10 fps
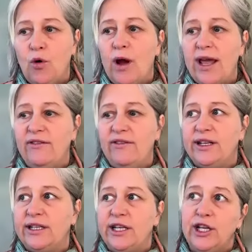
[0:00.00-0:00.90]
or
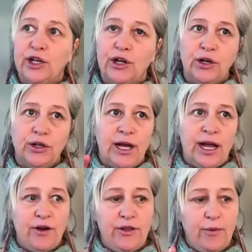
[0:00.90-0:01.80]
even,
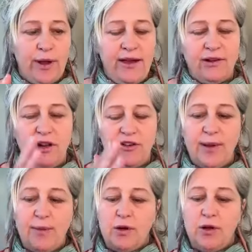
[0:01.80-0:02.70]
I know that we have a lot of
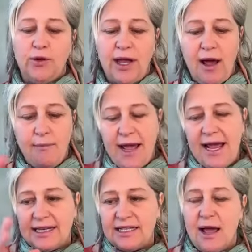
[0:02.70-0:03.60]
people who come
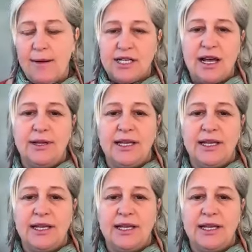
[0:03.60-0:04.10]
back time and time